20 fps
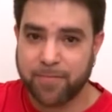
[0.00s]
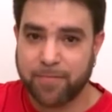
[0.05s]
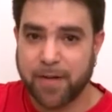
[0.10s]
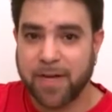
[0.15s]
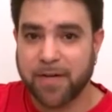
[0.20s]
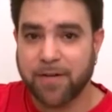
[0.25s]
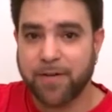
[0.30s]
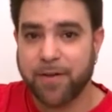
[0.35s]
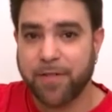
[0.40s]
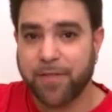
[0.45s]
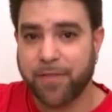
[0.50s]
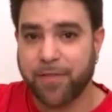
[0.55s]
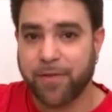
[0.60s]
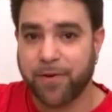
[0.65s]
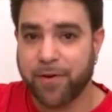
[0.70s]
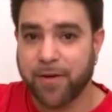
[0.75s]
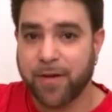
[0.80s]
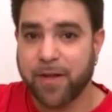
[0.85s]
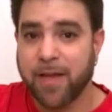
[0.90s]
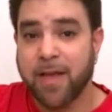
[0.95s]
The minor
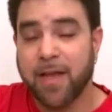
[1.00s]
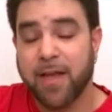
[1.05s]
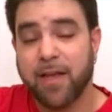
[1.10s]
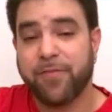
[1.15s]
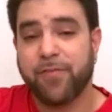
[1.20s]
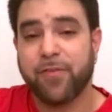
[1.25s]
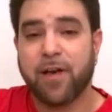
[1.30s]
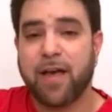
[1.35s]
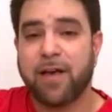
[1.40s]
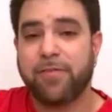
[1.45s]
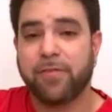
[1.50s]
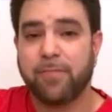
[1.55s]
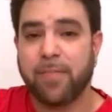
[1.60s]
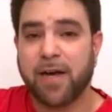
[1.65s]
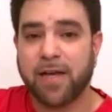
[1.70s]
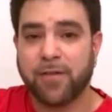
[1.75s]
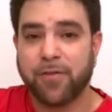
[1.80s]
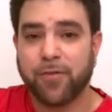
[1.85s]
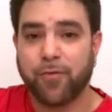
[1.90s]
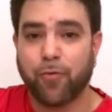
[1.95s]
third, if you have a
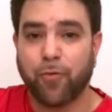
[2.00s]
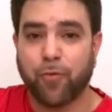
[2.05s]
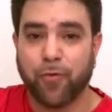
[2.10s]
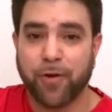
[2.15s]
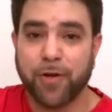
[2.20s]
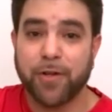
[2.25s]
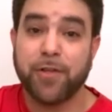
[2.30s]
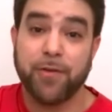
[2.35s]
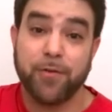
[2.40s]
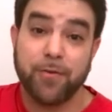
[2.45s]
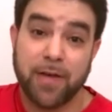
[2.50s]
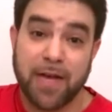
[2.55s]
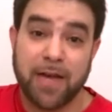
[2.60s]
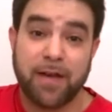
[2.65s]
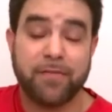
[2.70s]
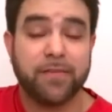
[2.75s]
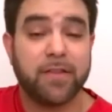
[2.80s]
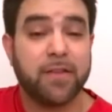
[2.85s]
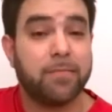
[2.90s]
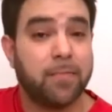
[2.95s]
minor chord, you
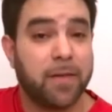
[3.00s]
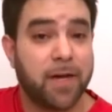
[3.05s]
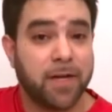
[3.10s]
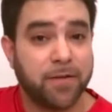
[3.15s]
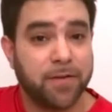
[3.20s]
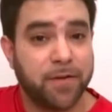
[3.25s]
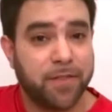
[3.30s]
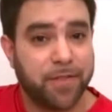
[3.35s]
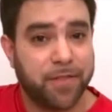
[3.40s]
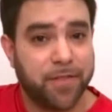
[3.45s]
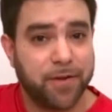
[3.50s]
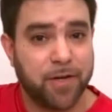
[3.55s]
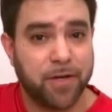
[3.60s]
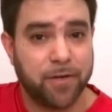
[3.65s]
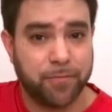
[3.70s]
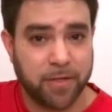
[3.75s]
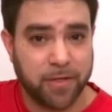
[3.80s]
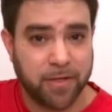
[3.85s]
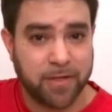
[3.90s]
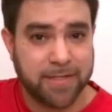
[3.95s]
have the minor
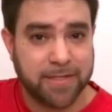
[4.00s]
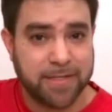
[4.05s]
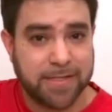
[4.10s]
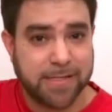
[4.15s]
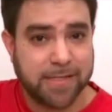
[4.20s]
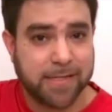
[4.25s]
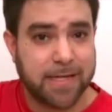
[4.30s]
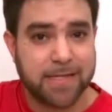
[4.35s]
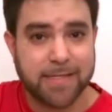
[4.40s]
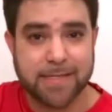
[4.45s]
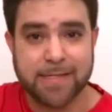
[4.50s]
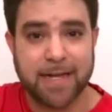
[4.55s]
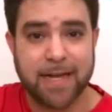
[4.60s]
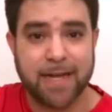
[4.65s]
third. We're going to discuss